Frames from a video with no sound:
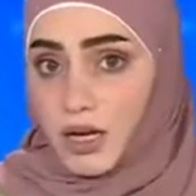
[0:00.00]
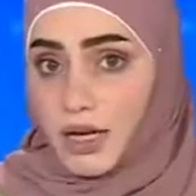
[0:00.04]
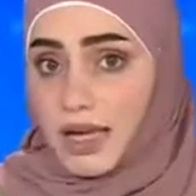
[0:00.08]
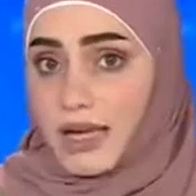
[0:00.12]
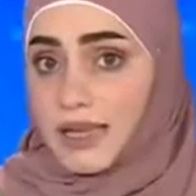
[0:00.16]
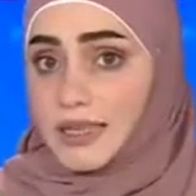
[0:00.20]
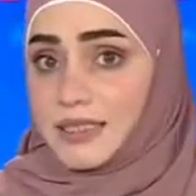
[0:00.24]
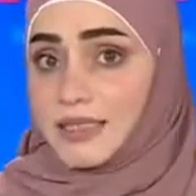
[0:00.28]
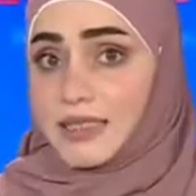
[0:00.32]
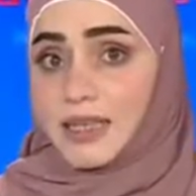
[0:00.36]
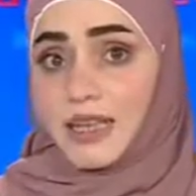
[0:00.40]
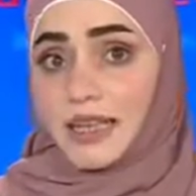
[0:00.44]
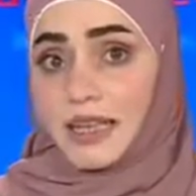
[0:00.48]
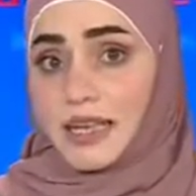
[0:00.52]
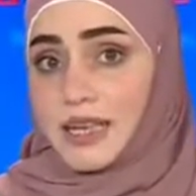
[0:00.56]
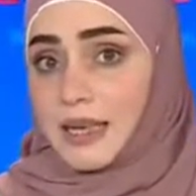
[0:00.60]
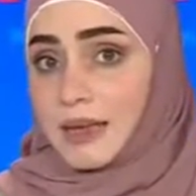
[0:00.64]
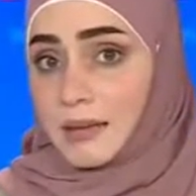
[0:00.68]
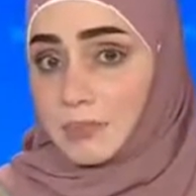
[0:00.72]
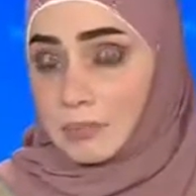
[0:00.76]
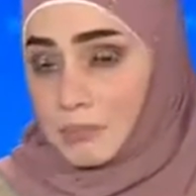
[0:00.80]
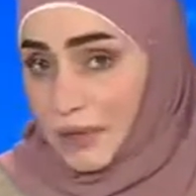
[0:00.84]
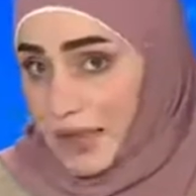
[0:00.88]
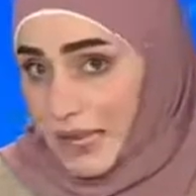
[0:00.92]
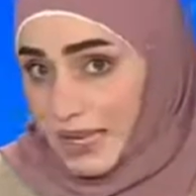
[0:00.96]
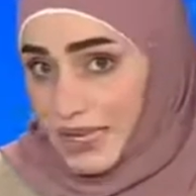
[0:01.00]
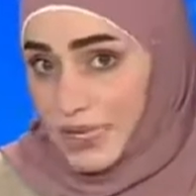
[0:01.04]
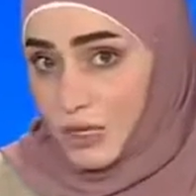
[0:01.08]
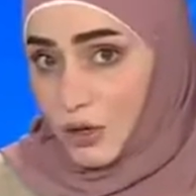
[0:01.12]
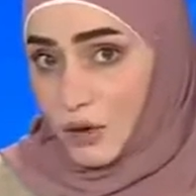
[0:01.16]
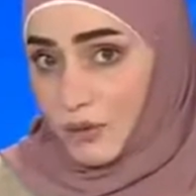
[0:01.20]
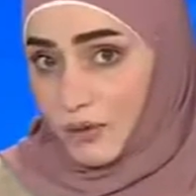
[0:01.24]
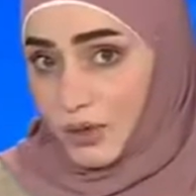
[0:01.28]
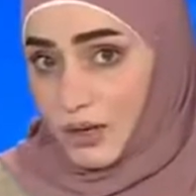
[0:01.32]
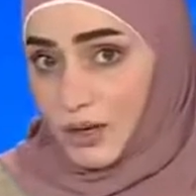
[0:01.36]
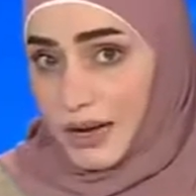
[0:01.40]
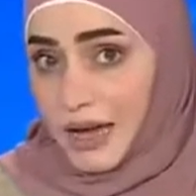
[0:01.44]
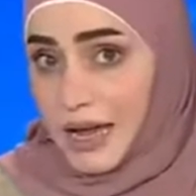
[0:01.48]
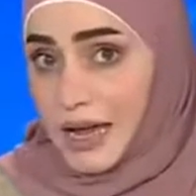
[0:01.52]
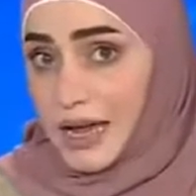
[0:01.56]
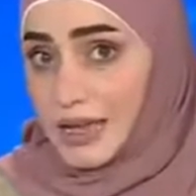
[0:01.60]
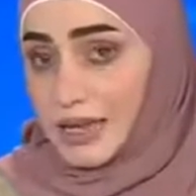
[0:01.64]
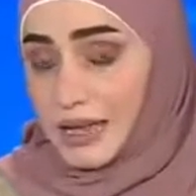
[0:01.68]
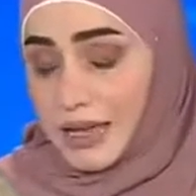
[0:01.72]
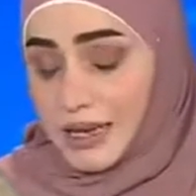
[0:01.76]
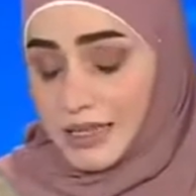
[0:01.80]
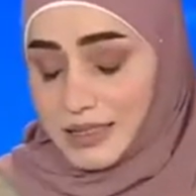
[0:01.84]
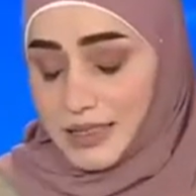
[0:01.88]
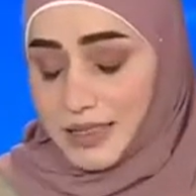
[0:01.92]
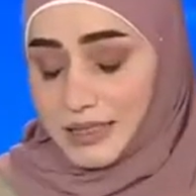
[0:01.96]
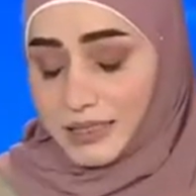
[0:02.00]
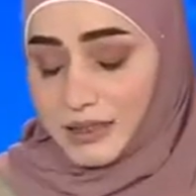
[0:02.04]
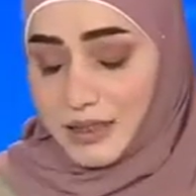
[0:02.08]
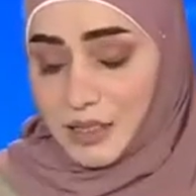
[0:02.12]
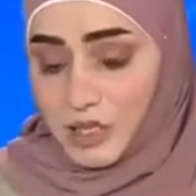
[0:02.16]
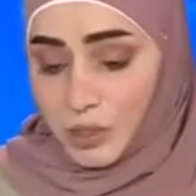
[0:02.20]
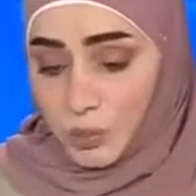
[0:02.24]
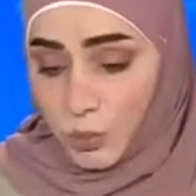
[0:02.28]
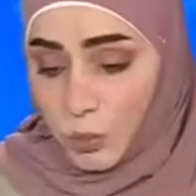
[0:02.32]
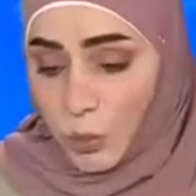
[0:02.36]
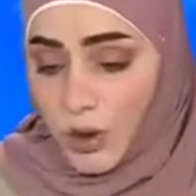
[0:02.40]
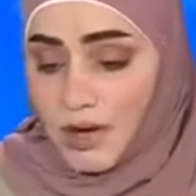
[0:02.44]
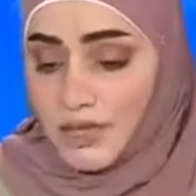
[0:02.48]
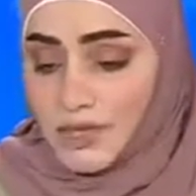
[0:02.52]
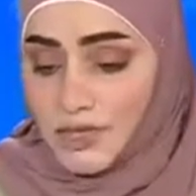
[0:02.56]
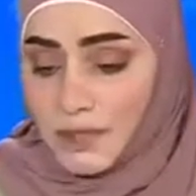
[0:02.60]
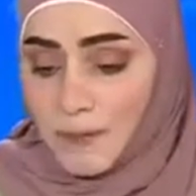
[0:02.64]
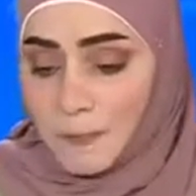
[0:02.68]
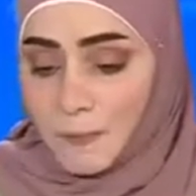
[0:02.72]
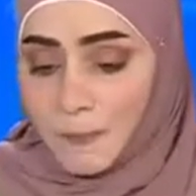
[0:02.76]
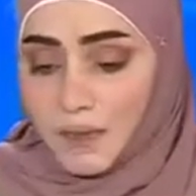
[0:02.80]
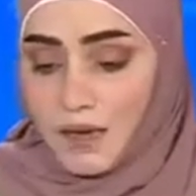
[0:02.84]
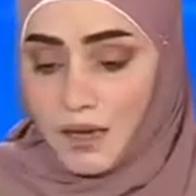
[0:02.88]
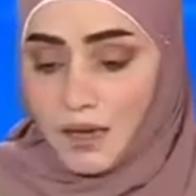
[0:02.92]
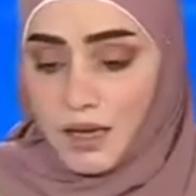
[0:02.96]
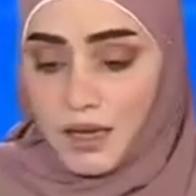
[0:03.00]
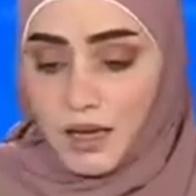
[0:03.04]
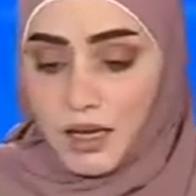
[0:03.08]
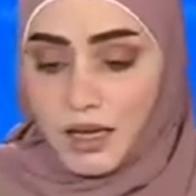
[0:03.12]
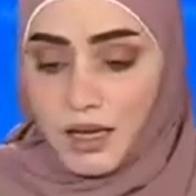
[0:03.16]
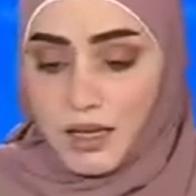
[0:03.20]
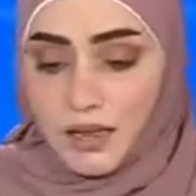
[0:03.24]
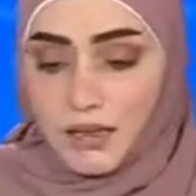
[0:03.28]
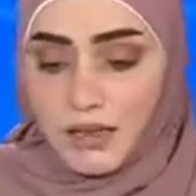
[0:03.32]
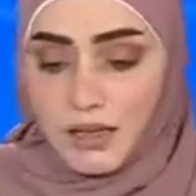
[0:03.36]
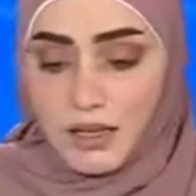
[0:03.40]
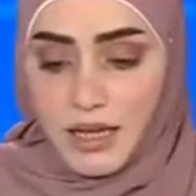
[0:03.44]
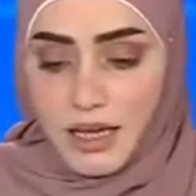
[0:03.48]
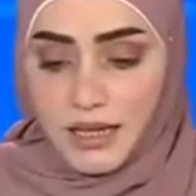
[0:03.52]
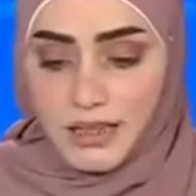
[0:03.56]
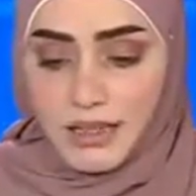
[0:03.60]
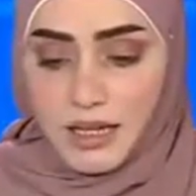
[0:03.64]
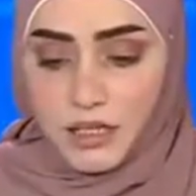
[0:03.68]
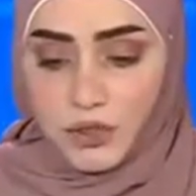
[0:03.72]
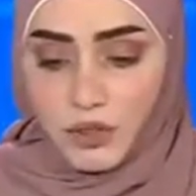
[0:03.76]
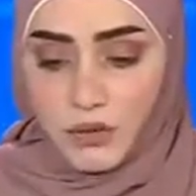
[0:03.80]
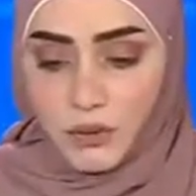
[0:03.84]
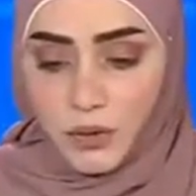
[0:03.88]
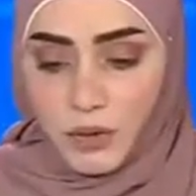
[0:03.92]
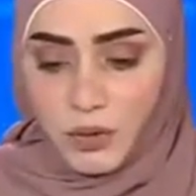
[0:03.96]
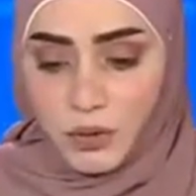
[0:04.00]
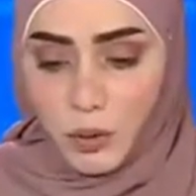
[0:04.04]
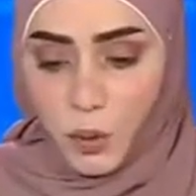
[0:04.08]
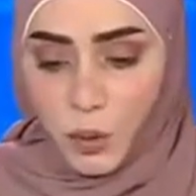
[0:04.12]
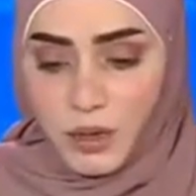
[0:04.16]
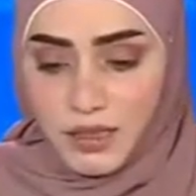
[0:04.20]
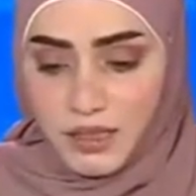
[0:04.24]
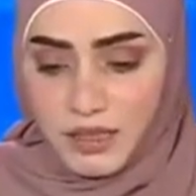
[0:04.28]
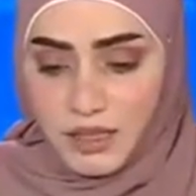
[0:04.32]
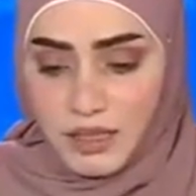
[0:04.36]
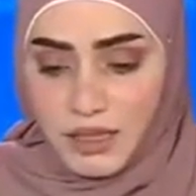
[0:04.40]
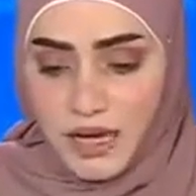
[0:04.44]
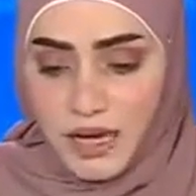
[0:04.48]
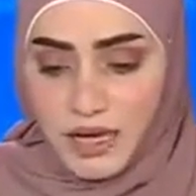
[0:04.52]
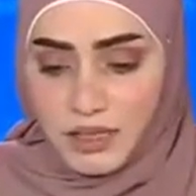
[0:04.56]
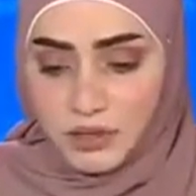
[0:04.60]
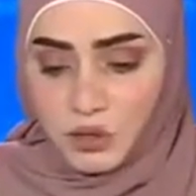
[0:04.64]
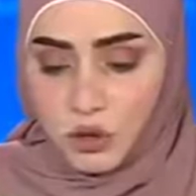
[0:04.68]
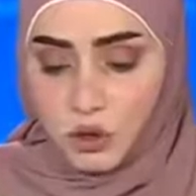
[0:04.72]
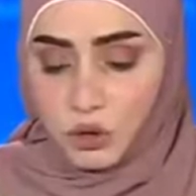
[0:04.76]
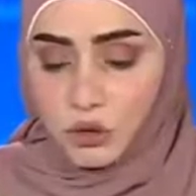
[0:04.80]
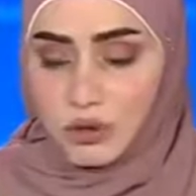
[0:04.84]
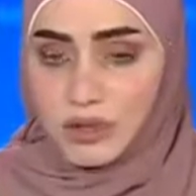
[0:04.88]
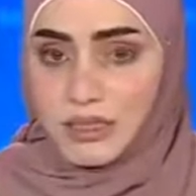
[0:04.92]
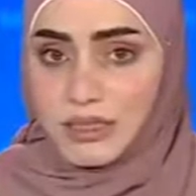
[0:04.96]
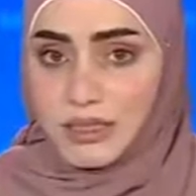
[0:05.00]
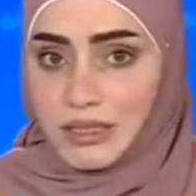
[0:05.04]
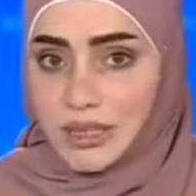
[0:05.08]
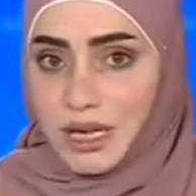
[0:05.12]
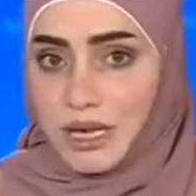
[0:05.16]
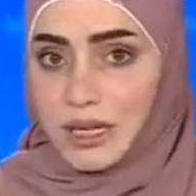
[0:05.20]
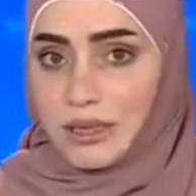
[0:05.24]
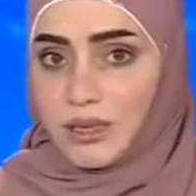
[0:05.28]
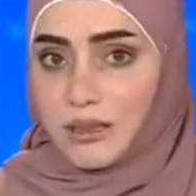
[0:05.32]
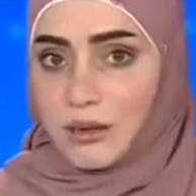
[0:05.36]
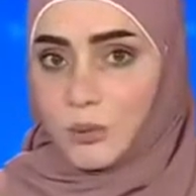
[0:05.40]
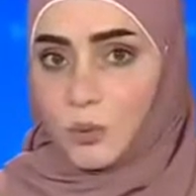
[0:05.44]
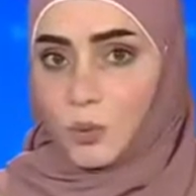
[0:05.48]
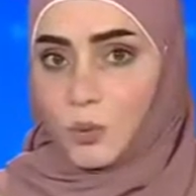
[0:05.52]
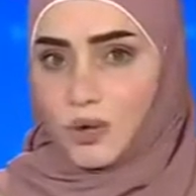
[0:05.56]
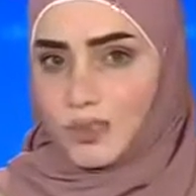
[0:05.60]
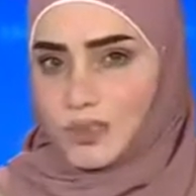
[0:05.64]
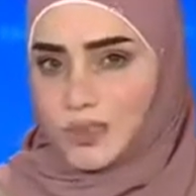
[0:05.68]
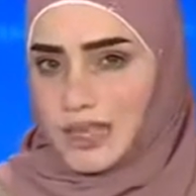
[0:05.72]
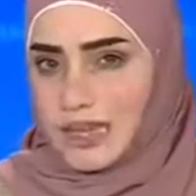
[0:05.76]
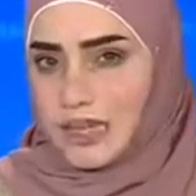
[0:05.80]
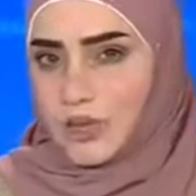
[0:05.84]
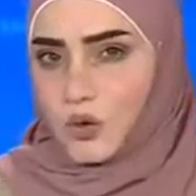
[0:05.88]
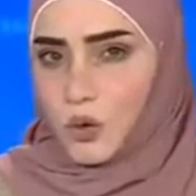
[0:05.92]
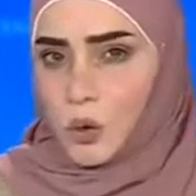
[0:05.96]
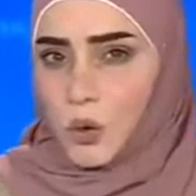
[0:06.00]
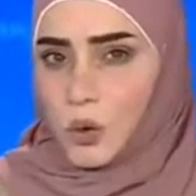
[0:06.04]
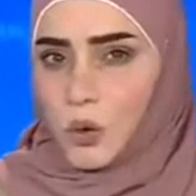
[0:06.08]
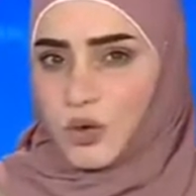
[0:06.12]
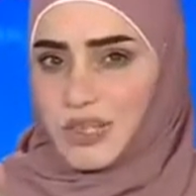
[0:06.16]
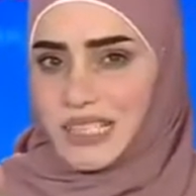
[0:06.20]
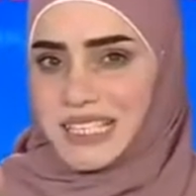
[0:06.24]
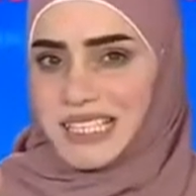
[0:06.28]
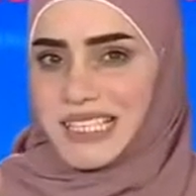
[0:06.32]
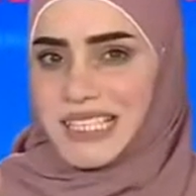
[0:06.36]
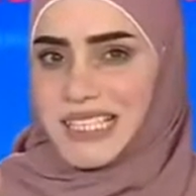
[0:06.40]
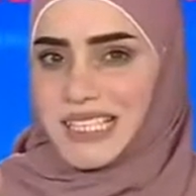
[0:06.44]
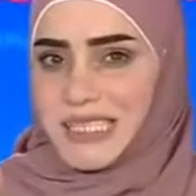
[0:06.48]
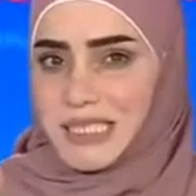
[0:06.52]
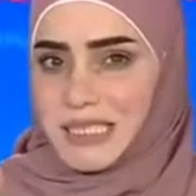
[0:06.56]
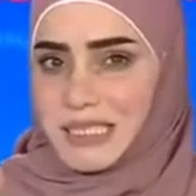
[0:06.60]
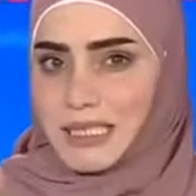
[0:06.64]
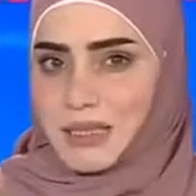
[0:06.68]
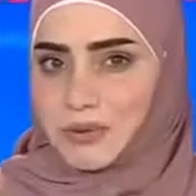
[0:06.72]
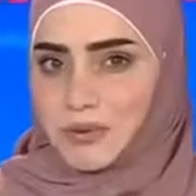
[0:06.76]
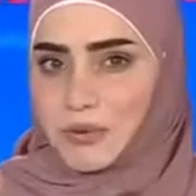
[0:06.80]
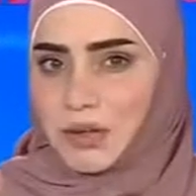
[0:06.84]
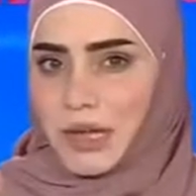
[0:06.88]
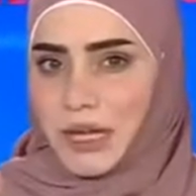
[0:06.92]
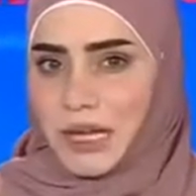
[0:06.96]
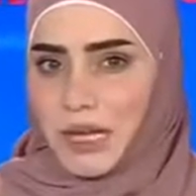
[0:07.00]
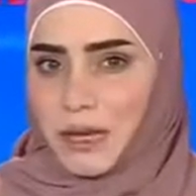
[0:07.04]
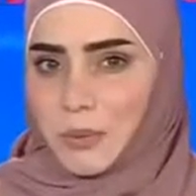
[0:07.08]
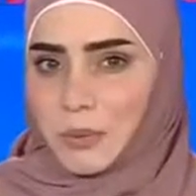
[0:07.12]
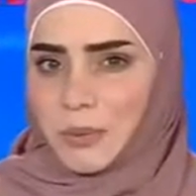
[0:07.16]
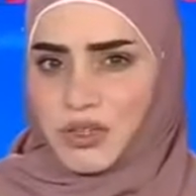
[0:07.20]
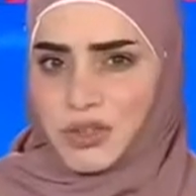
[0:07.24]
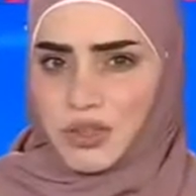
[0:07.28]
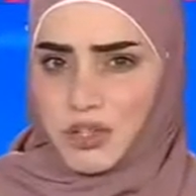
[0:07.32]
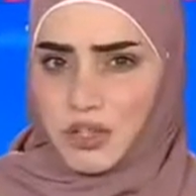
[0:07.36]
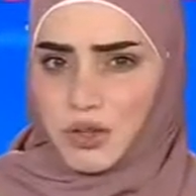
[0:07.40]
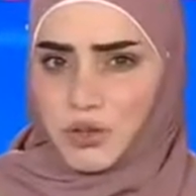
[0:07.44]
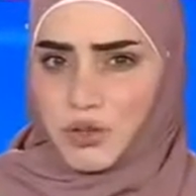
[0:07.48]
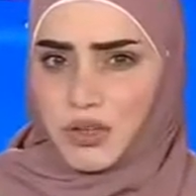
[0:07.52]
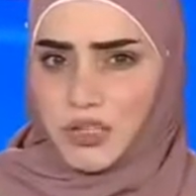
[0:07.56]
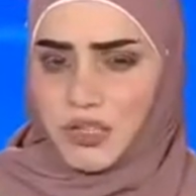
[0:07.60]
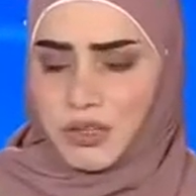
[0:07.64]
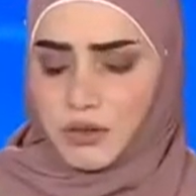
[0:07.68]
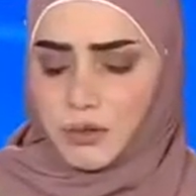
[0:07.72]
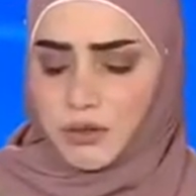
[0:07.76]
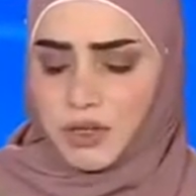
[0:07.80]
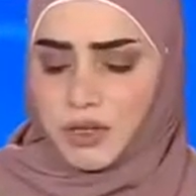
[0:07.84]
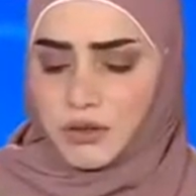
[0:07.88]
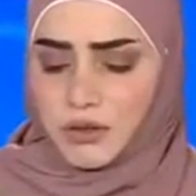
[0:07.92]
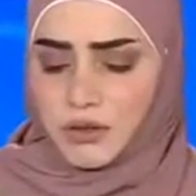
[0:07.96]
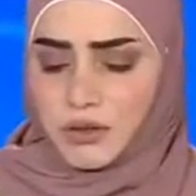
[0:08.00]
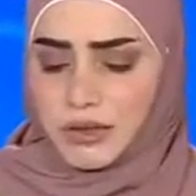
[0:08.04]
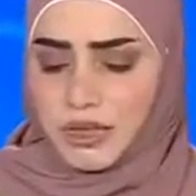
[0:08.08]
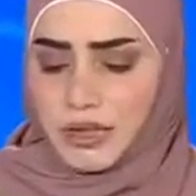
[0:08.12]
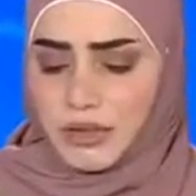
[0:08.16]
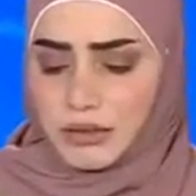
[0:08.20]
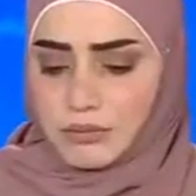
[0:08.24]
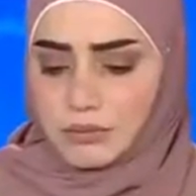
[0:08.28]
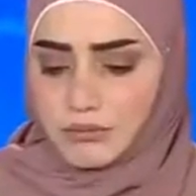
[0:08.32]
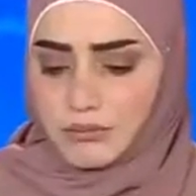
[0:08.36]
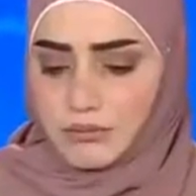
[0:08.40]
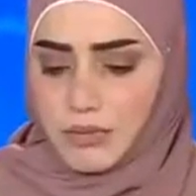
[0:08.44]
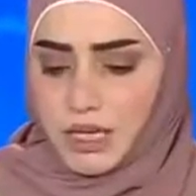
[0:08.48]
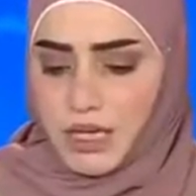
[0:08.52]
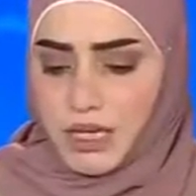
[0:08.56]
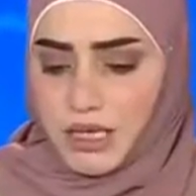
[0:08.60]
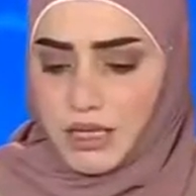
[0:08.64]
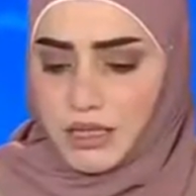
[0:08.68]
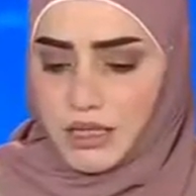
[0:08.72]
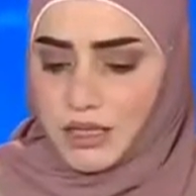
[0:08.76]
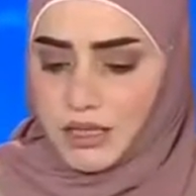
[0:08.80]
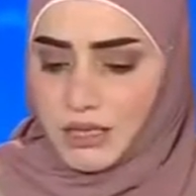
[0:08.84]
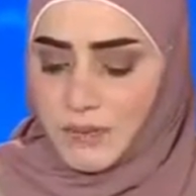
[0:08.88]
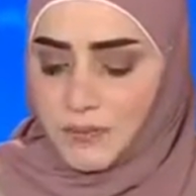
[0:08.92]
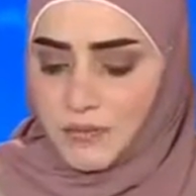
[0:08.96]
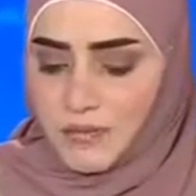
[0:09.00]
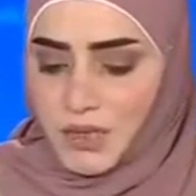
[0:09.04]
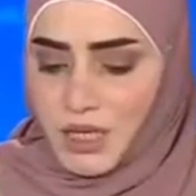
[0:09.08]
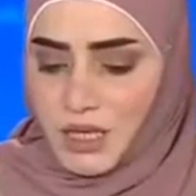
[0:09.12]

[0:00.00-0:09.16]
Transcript: and any of their allies at this point uh, in the executive authority and to deny them what they call sensitive ministries, whatever that means.